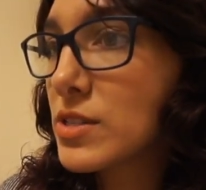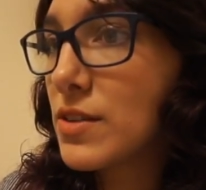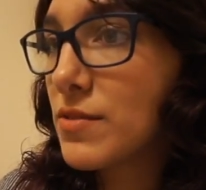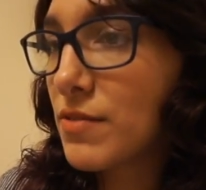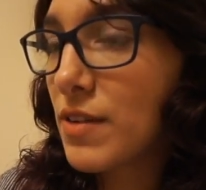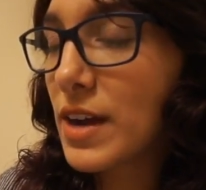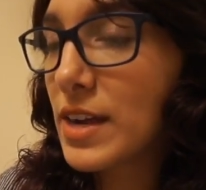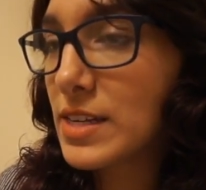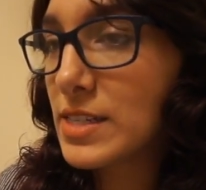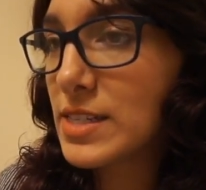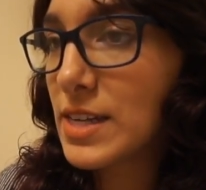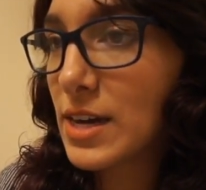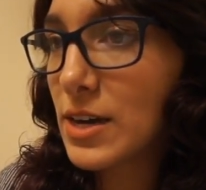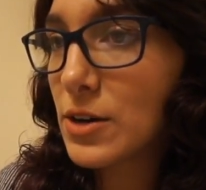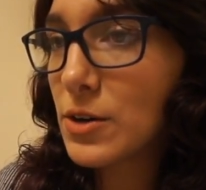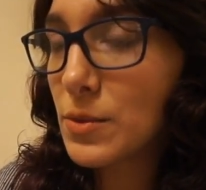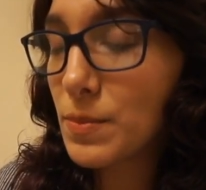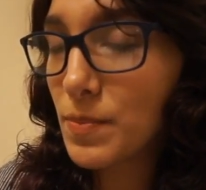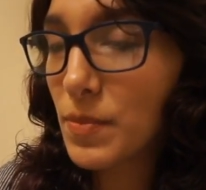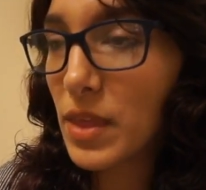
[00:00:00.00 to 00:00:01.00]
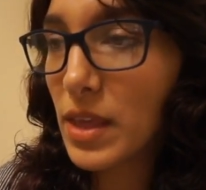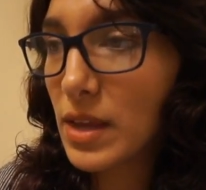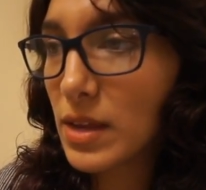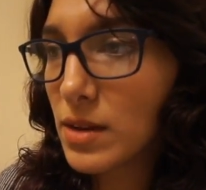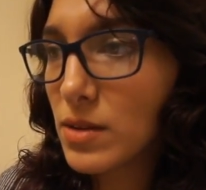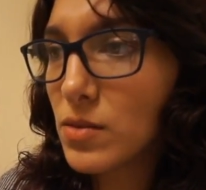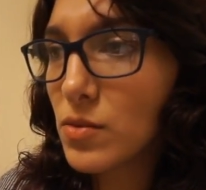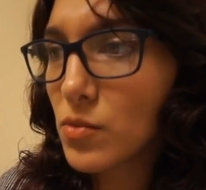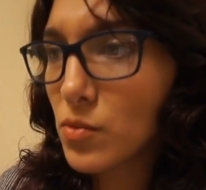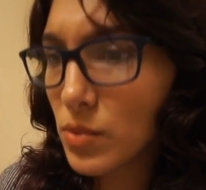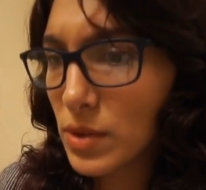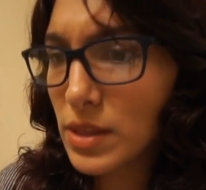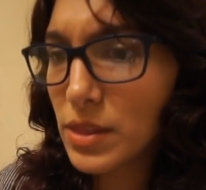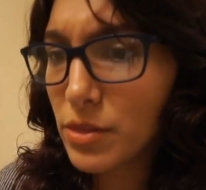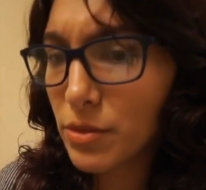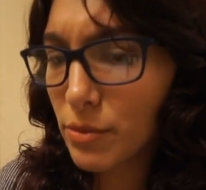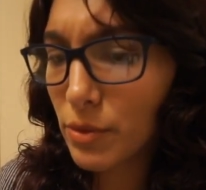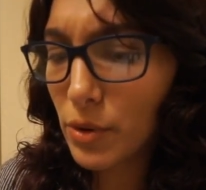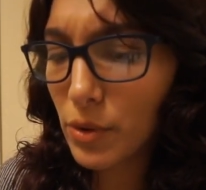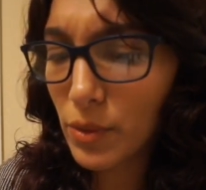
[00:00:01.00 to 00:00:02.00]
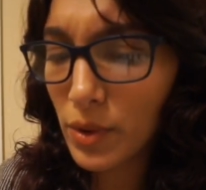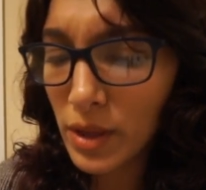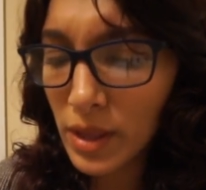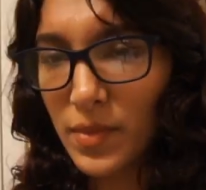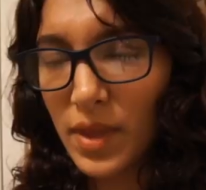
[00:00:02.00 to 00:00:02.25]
to find out and read through.